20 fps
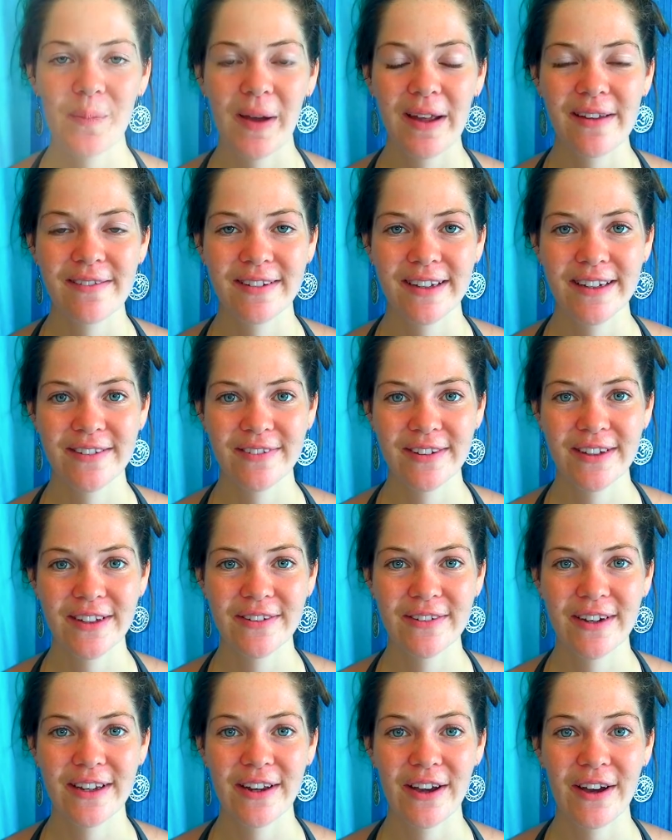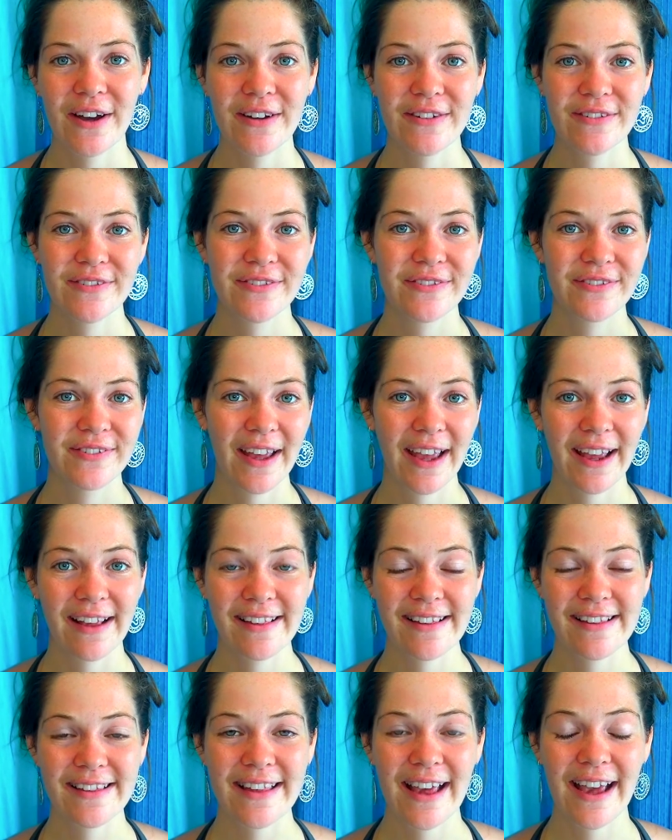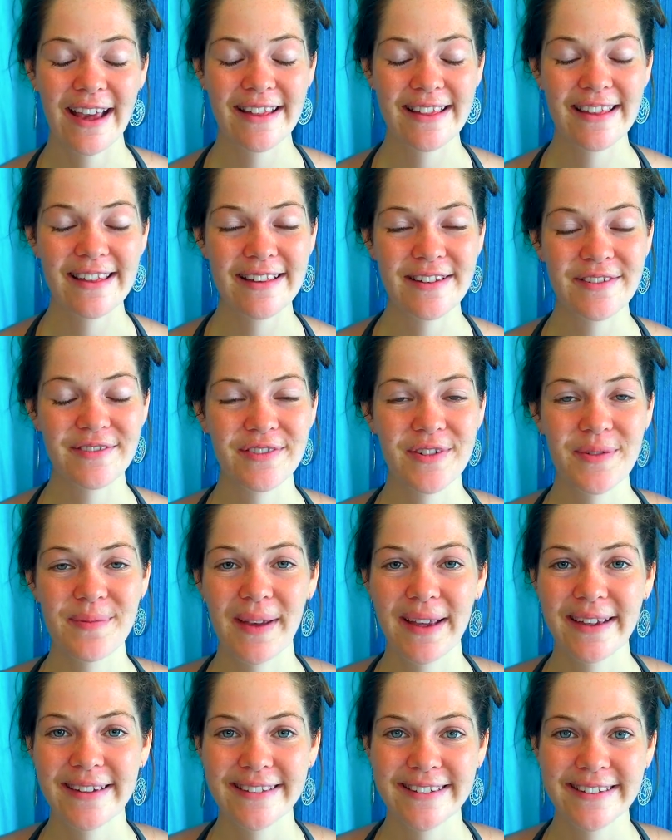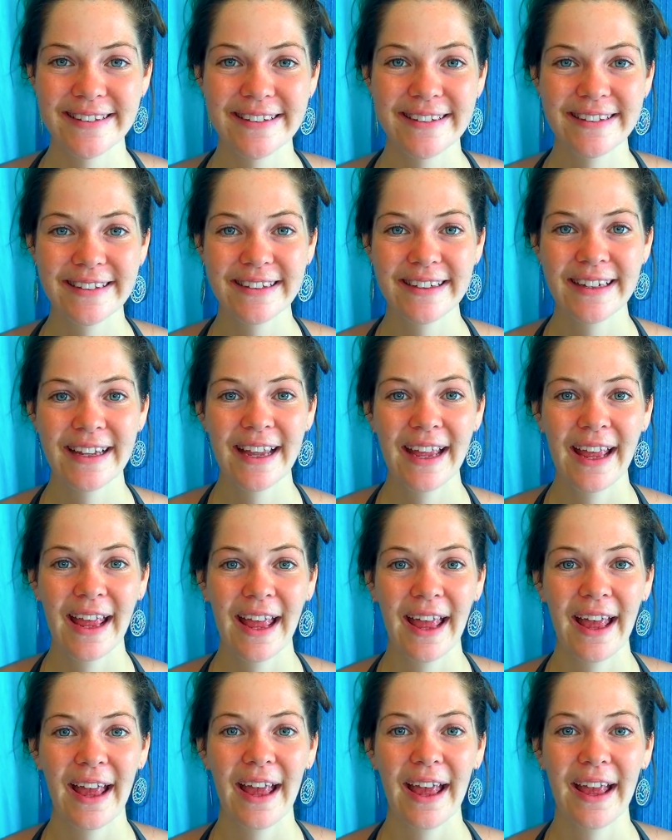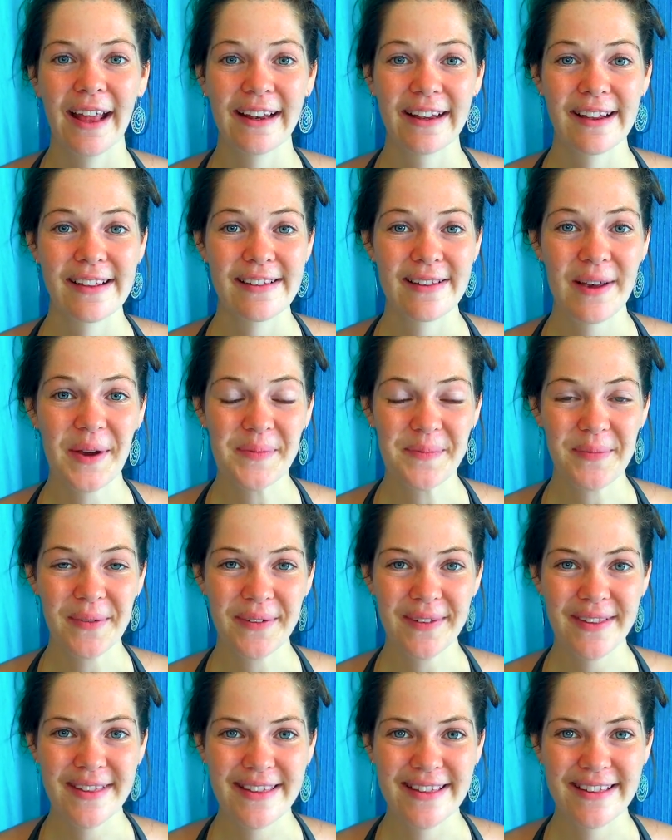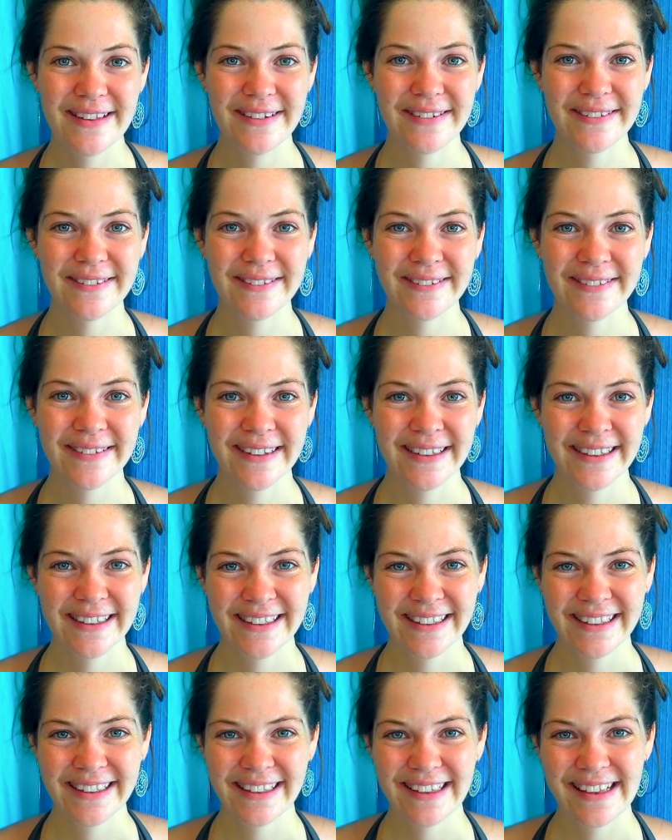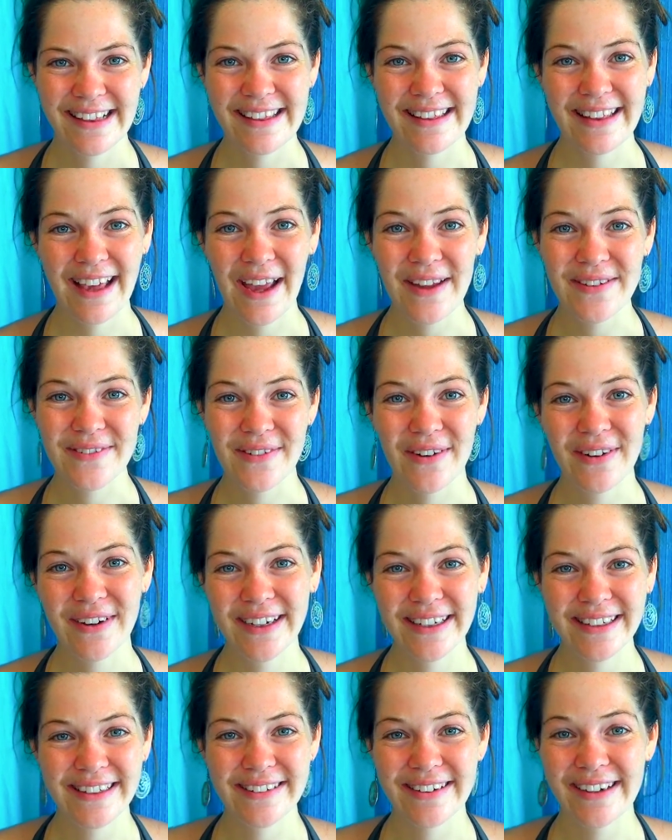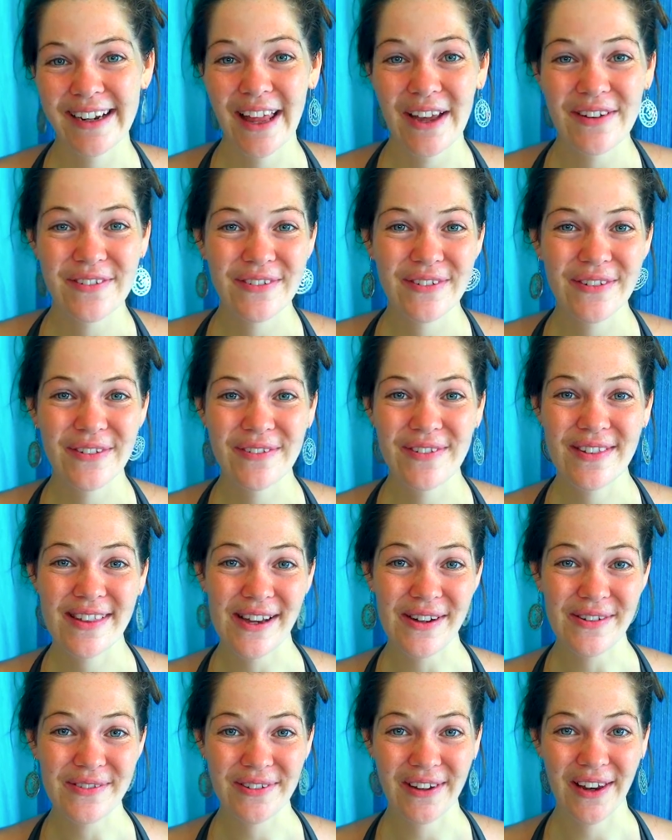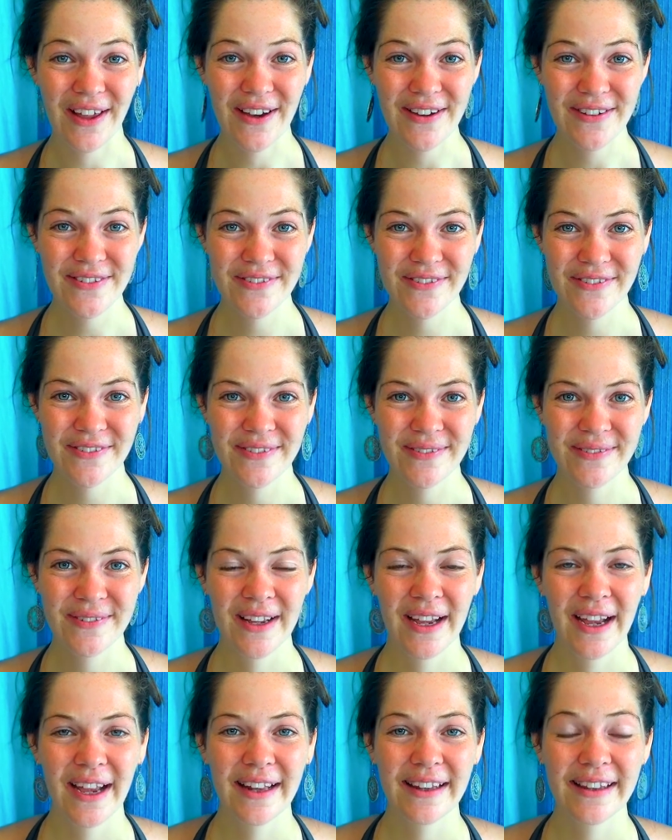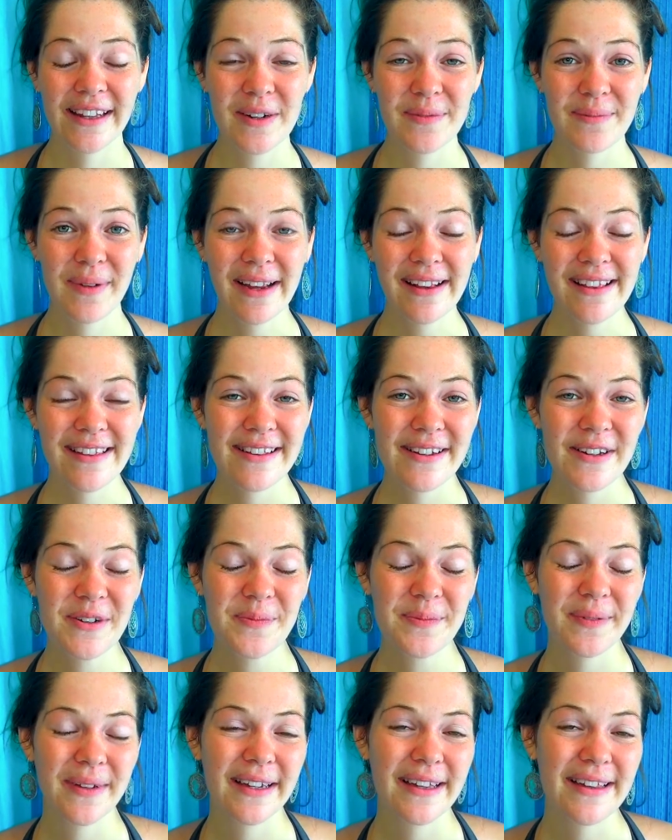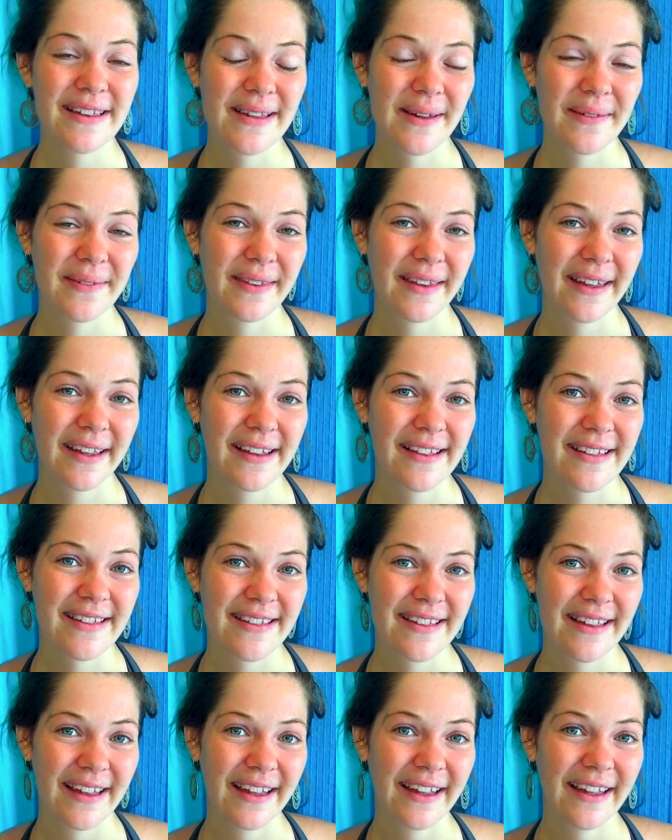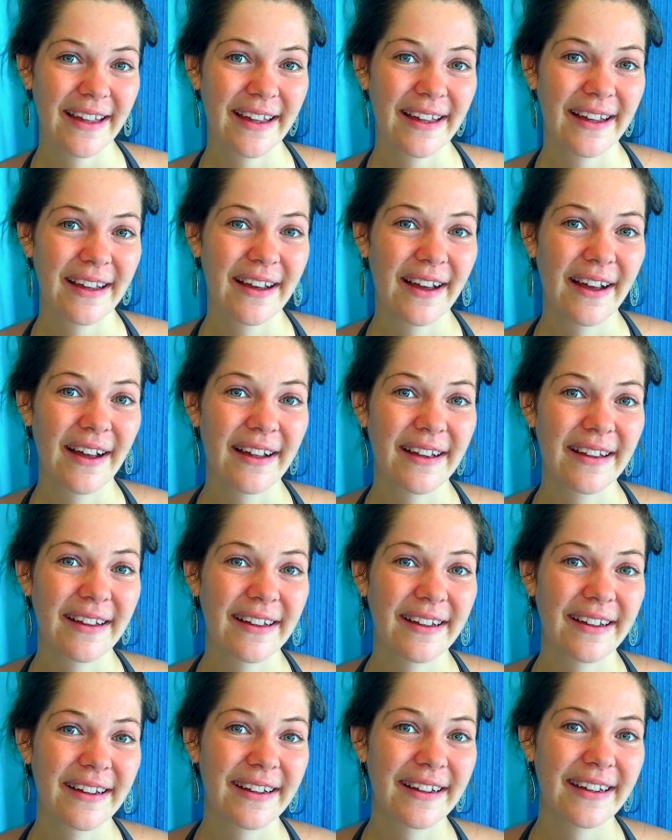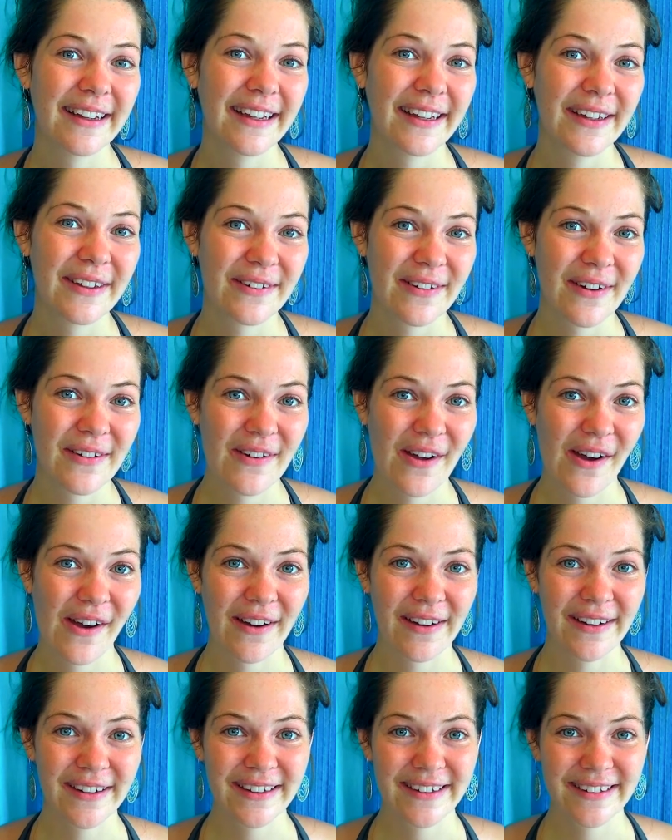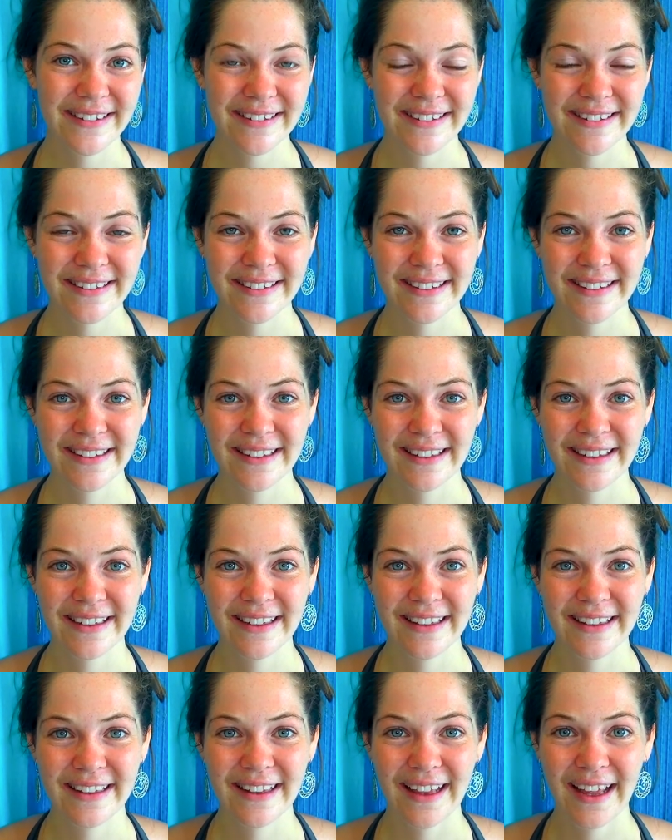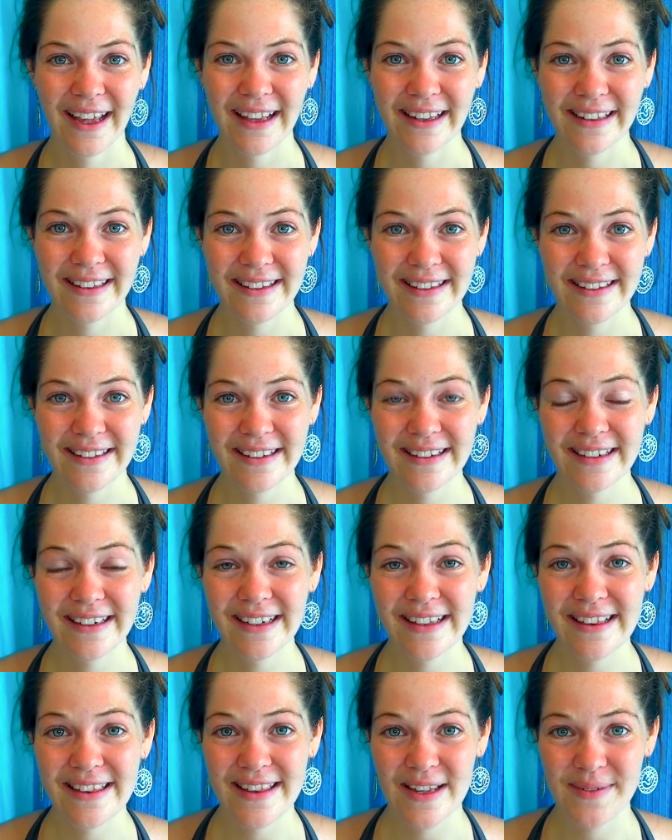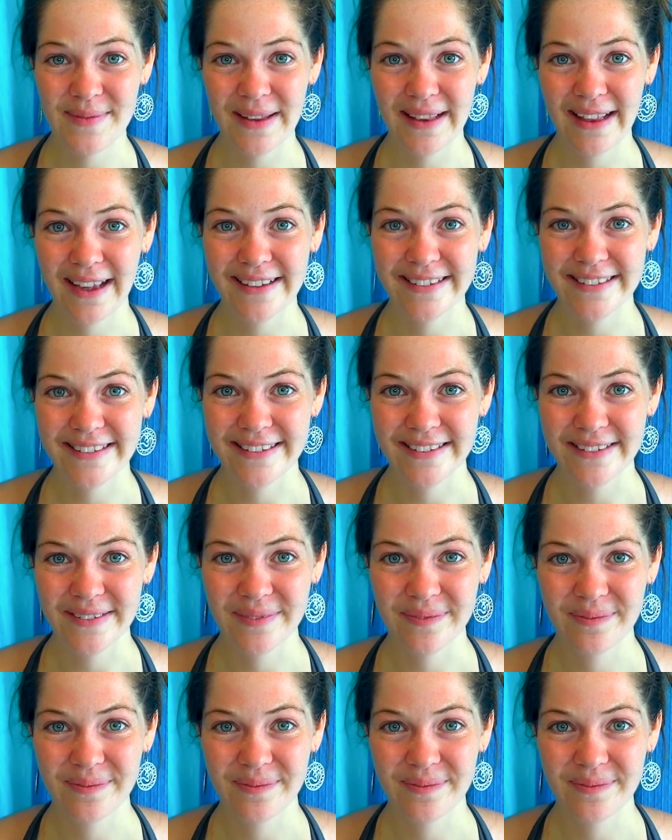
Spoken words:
I've given you enough exercises, information, and examples to skyrocket your level of self-love, there might still be some things in your own heart that need some attention.